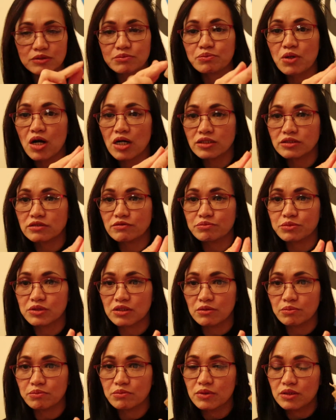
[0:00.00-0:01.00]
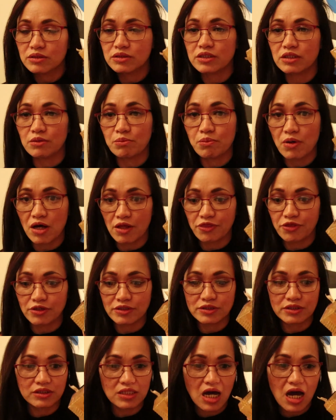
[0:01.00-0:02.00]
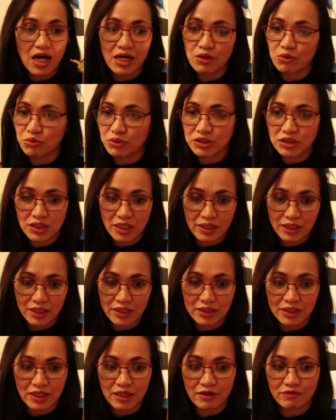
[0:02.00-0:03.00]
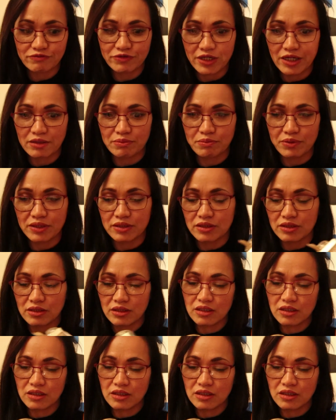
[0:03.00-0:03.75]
part of their bottles. I wish I can have that, but